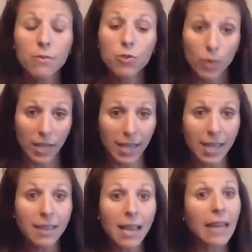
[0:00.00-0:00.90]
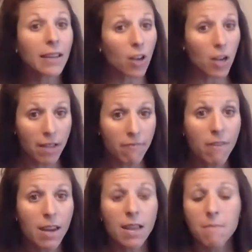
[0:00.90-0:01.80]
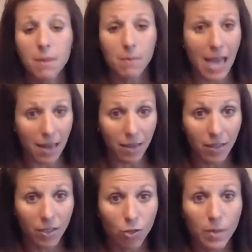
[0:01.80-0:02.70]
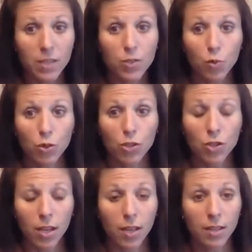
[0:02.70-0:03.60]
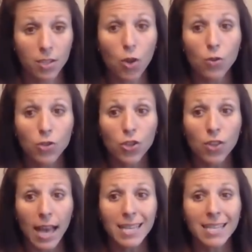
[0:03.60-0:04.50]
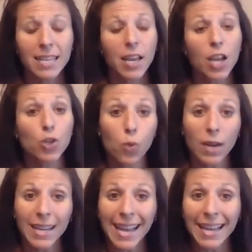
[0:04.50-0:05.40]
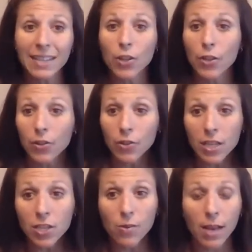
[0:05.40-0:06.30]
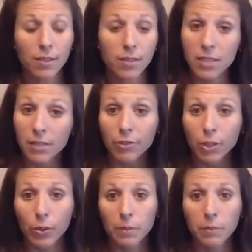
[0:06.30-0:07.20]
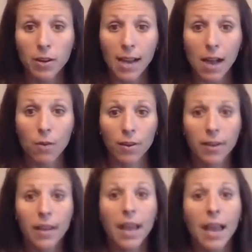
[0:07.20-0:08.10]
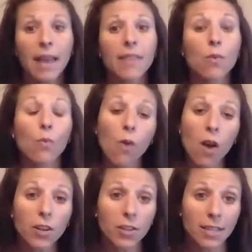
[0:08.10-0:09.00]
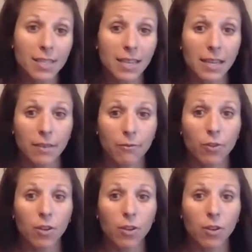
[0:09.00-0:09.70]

So we can get that in our Infinite, maybe add a little bit of salt to that, 28 to 32 ounces of fluid per hour, and then water as needed for